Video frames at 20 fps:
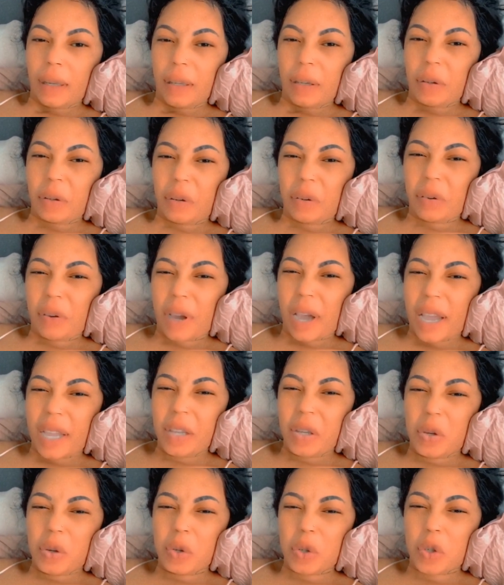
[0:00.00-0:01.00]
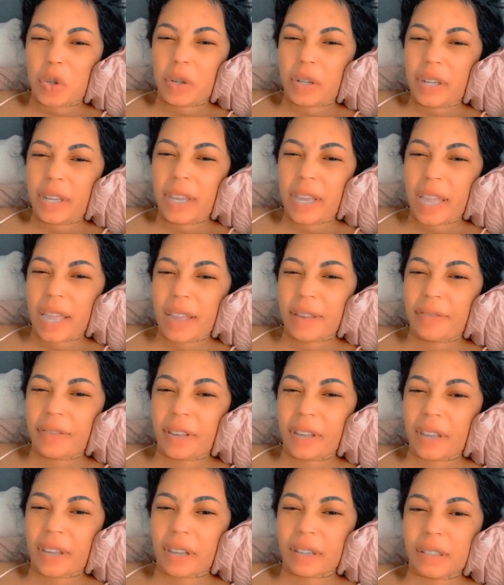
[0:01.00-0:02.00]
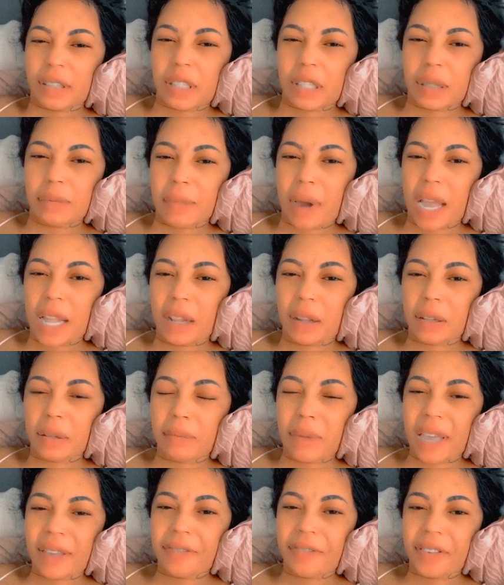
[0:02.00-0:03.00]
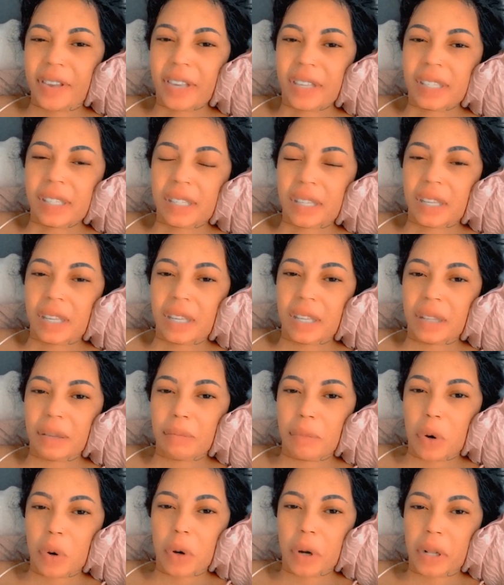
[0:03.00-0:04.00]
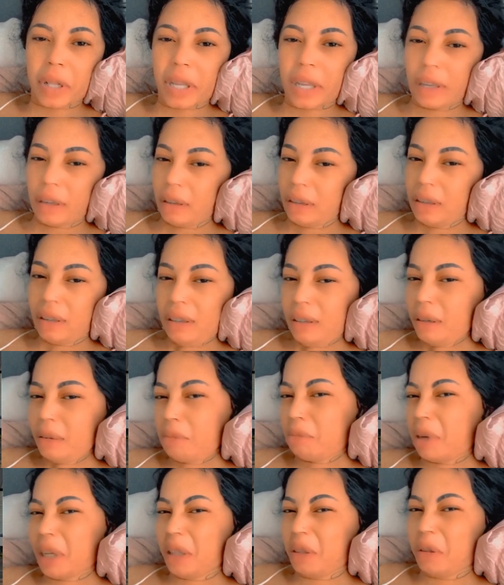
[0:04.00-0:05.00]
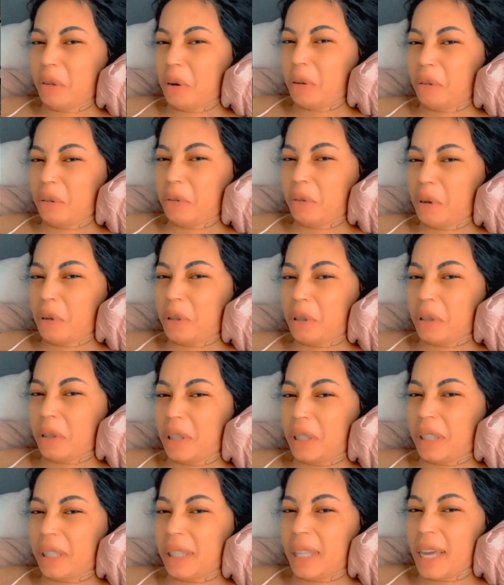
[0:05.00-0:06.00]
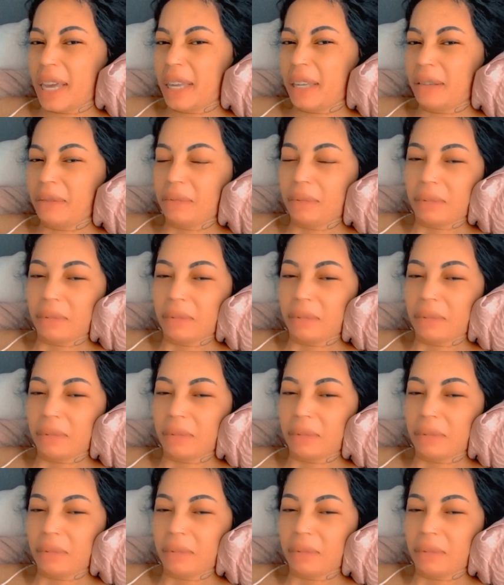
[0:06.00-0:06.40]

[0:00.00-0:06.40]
You know, I usually having a smile on my face in morning, but not this day.